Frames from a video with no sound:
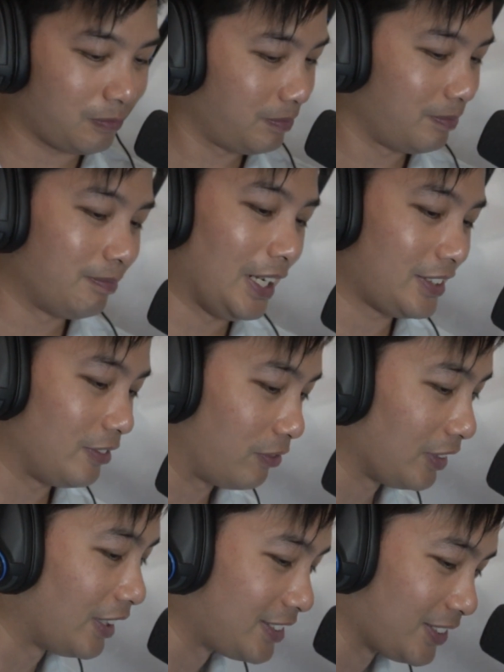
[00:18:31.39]
massive
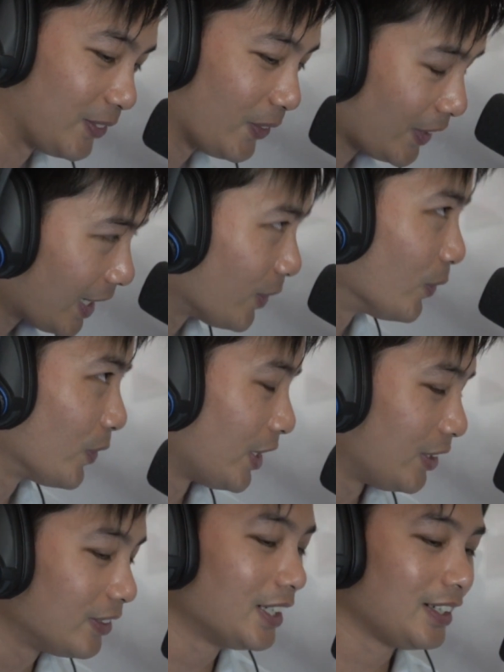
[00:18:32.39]
floods and all that.
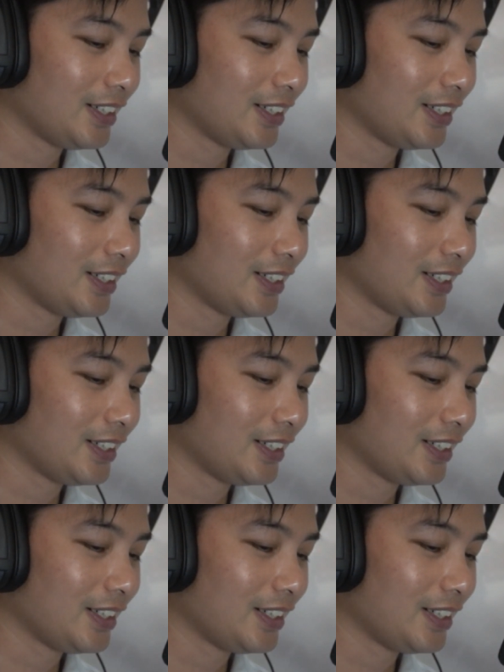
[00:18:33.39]
Although,